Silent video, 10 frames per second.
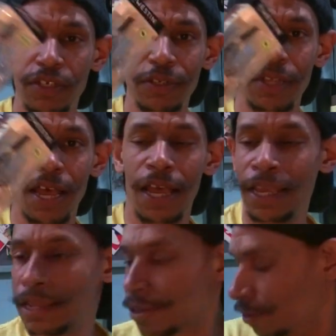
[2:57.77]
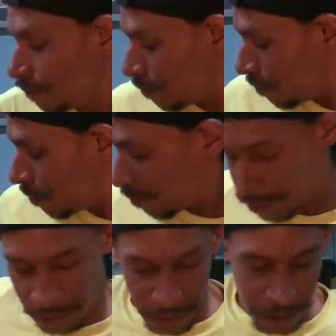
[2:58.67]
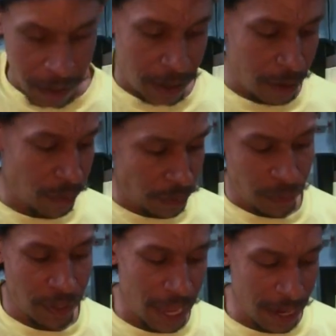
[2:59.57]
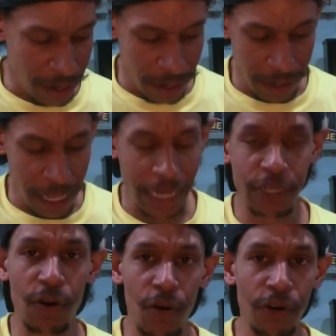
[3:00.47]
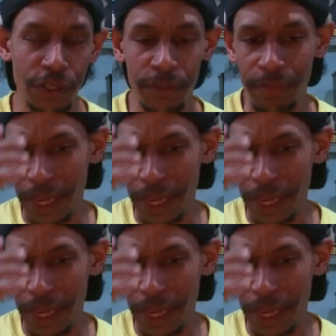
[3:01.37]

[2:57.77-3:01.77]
in July. We'll do that. That's an awesome